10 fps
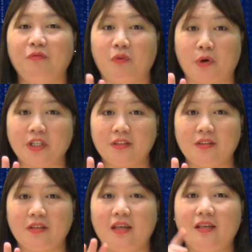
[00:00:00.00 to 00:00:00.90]

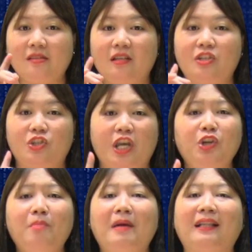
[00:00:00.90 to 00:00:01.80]
Fourth is the
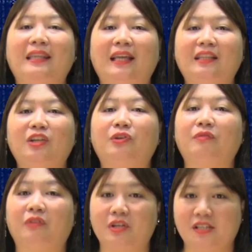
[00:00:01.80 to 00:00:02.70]
geomagnetic
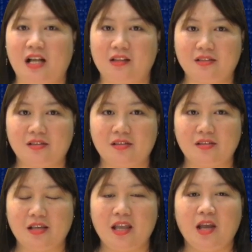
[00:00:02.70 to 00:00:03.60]

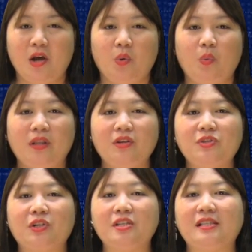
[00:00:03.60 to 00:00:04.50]
reversals. When
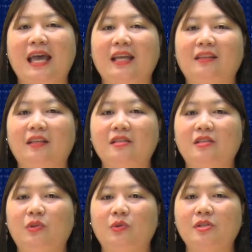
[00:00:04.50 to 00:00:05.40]
research
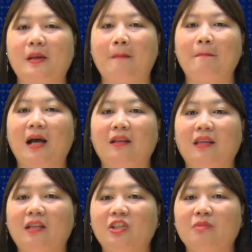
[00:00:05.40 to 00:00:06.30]
scientists use
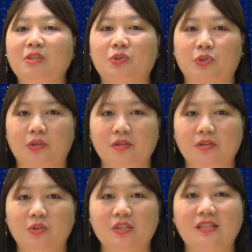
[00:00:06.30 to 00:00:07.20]

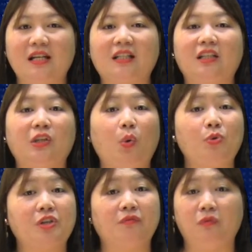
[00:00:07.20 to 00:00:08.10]
magnetometers to study the
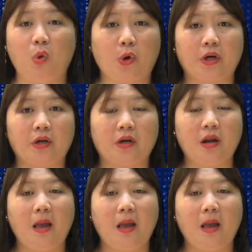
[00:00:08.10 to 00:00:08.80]
ocean floor,